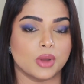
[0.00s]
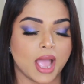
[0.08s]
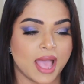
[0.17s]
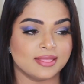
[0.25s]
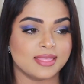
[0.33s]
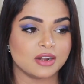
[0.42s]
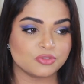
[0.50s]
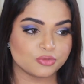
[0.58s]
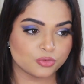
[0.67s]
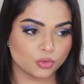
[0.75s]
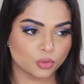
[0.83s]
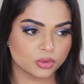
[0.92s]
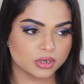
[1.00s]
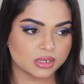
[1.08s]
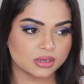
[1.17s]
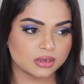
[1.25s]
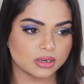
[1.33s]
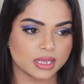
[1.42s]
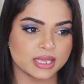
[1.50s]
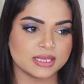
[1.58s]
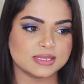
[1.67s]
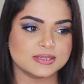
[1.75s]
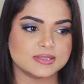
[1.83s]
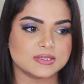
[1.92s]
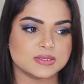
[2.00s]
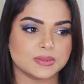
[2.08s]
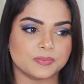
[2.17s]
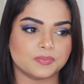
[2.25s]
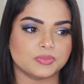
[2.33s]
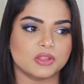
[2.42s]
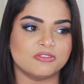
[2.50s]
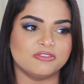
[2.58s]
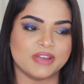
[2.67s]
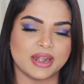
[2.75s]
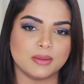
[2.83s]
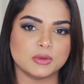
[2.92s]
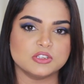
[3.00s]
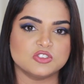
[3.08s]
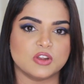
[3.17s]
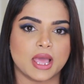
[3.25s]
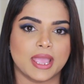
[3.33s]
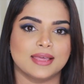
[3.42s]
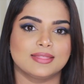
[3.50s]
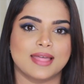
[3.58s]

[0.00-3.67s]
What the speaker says: and that floral is very much like